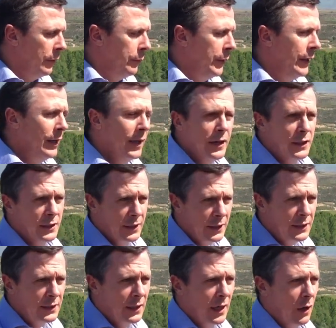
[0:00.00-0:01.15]
Being, I
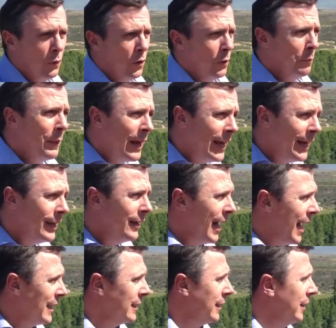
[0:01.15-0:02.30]
insist, our main
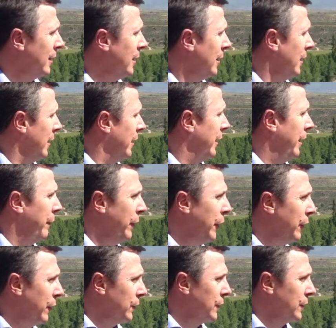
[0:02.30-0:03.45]
asset, the
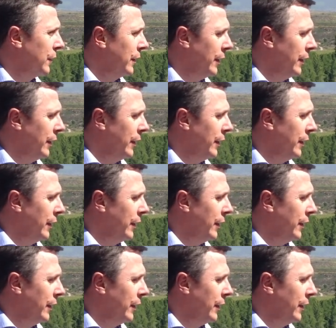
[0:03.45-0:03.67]
vineyards.